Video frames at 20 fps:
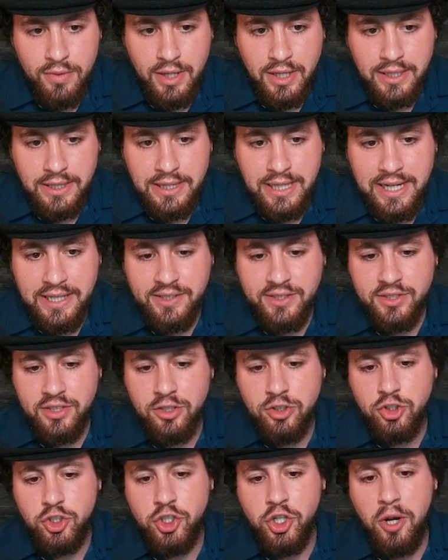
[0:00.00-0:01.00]
Let's
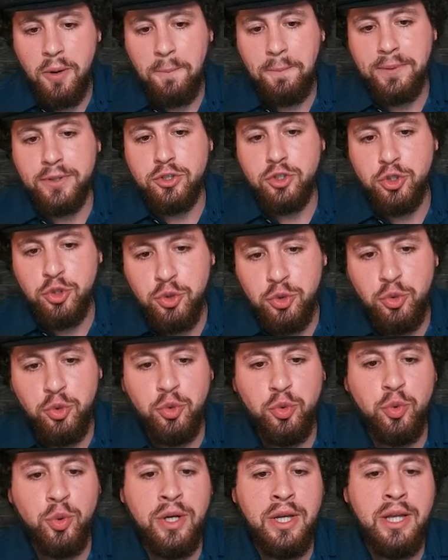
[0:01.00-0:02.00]
jump
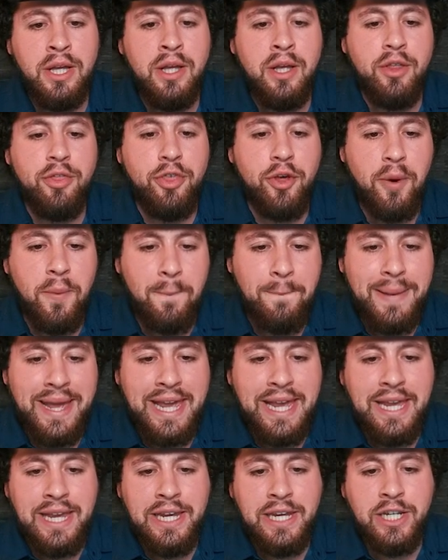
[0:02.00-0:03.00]
to the
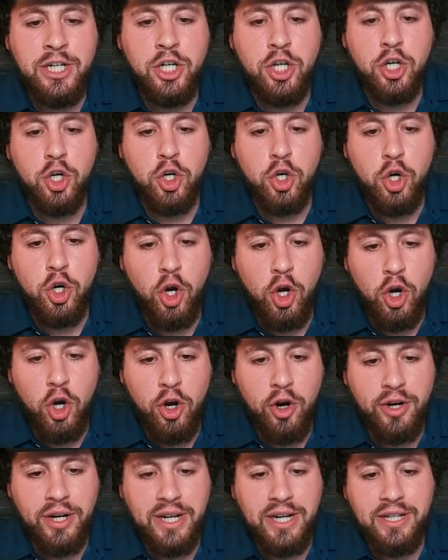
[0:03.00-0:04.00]
main
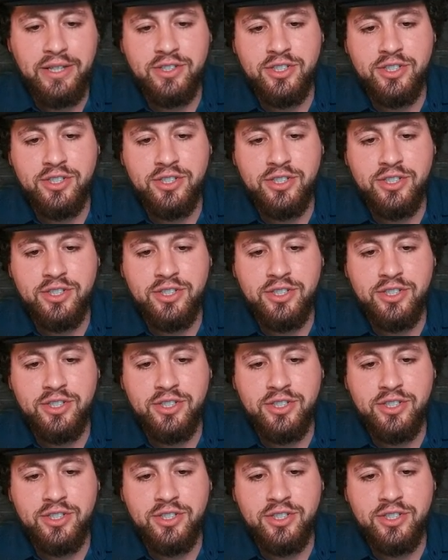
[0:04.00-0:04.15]
card, and it